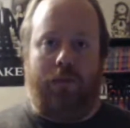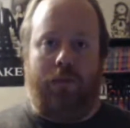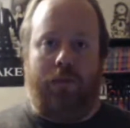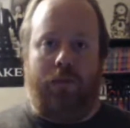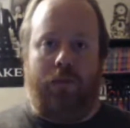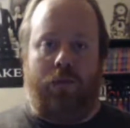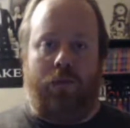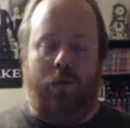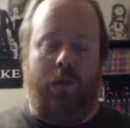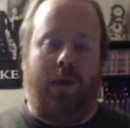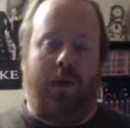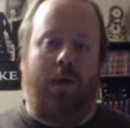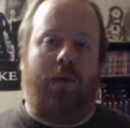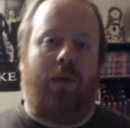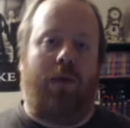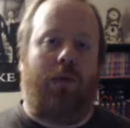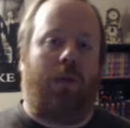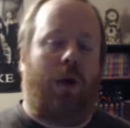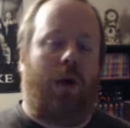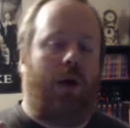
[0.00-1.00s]
will be where
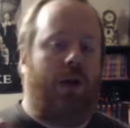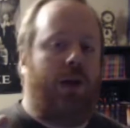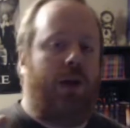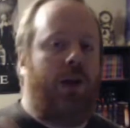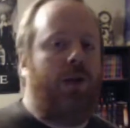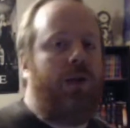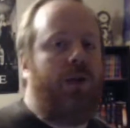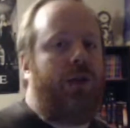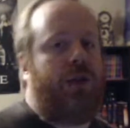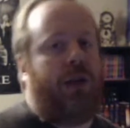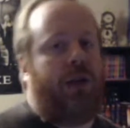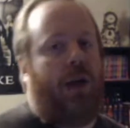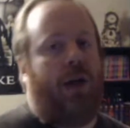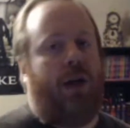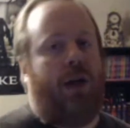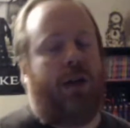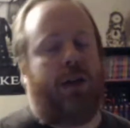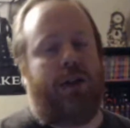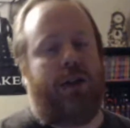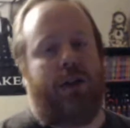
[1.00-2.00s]
part 2
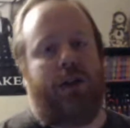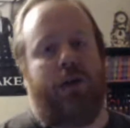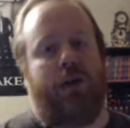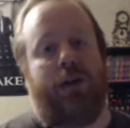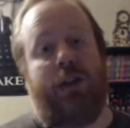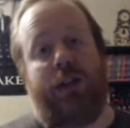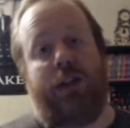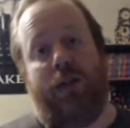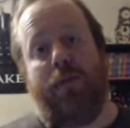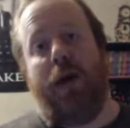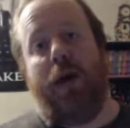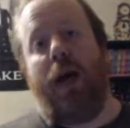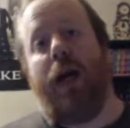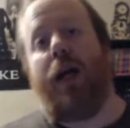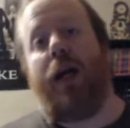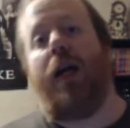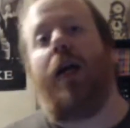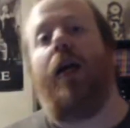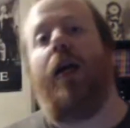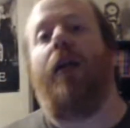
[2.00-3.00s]
starts. So sit back
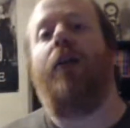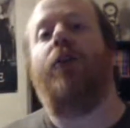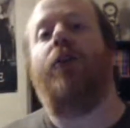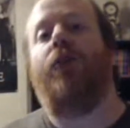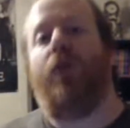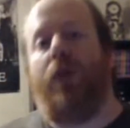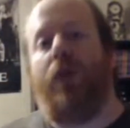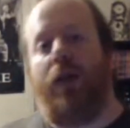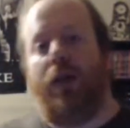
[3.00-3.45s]
and enjoy.